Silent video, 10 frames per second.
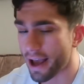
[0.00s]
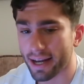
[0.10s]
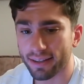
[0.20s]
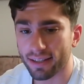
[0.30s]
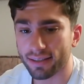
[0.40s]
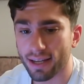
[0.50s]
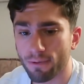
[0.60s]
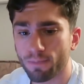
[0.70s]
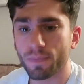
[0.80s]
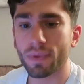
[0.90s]
eat this
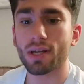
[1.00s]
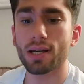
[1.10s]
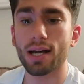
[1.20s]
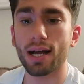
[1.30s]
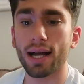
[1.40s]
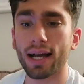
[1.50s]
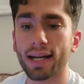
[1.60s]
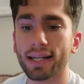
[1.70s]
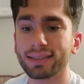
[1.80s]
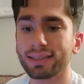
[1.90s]
now,
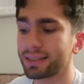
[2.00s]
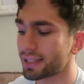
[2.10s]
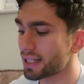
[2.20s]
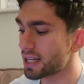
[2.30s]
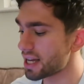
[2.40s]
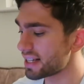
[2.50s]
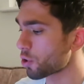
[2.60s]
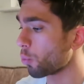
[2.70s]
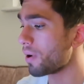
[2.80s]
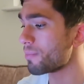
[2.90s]
and he's
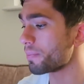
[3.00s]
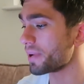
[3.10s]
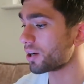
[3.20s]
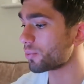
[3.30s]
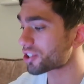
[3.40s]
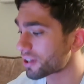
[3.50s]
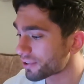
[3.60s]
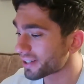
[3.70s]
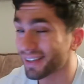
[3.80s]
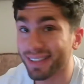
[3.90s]
got one more meal, which I
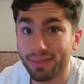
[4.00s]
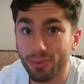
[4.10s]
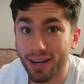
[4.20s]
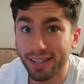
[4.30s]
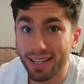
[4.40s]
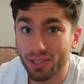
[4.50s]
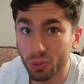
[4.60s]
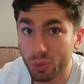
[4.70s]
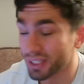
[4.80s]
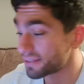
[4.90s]
realised where he gets
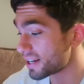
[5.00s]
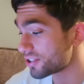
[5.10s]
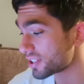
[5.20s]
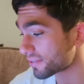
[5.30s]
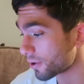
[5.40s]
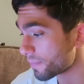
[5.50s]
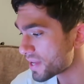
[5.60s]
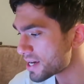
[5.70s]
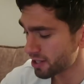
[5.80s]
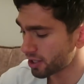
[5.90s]
all his veggies from.
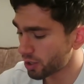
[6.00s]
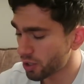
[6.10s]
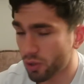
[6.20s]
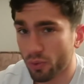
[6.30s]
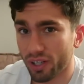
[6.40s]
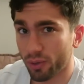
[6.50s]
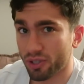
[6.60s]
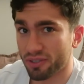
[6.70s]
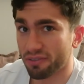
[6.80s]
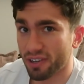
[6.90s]
We're gonna
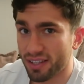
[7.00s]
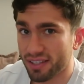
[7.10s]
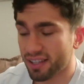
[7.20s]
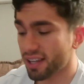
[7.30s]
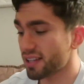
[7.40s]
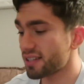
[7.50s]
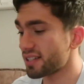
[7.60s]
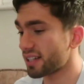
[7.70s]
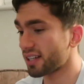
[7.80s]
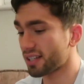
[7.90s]
watch some Friends
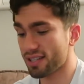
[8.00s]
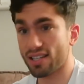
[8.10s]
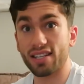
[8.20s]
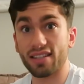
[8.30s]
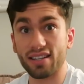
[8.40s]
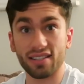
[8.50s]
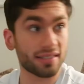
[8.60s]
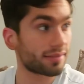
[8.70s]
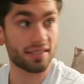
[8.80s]
and eat this.